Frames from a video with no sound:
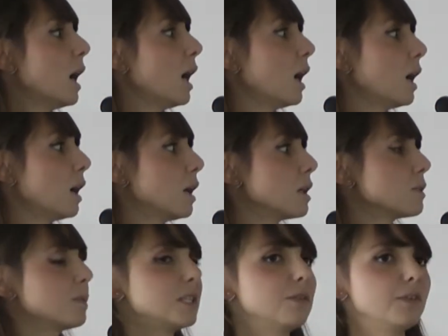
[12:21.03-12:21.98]
a
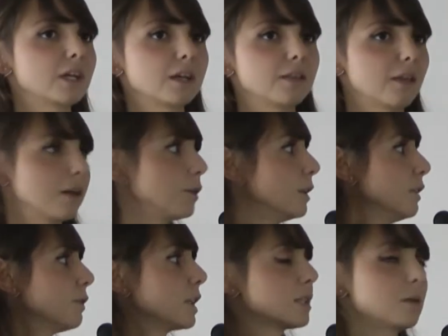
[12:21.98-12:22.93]
specific
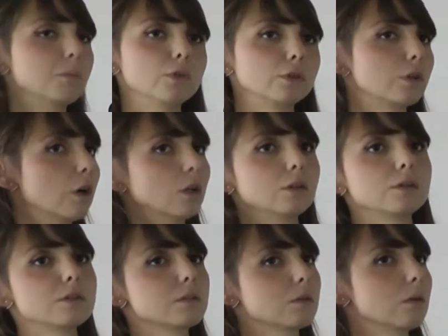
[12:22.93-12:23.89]
category, for example,
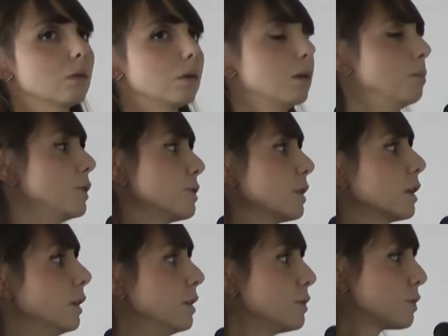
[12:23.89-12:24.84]
colors or
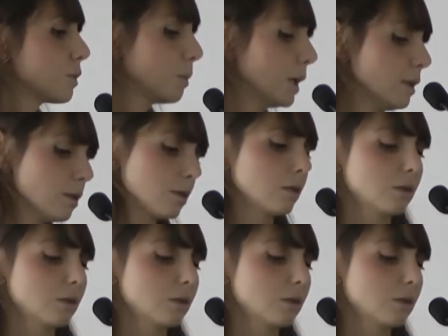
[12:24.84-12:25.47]
musical instruments.